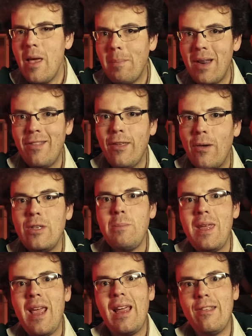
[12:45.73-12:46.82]
but it's going to
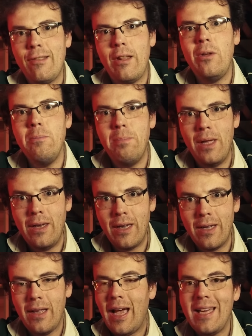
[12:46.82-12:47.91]
be a slow burner.
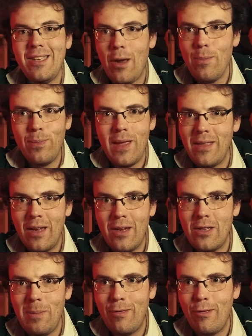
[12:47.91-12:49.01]
I don't think they're going
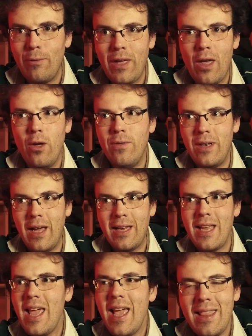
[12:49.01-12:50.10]
to be solving it
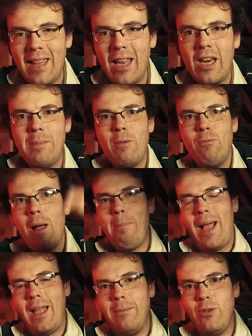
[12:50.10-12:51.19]
overnight, and then they're going to be right
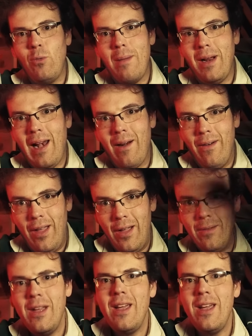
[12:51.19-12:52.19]
back up to where McLaren are.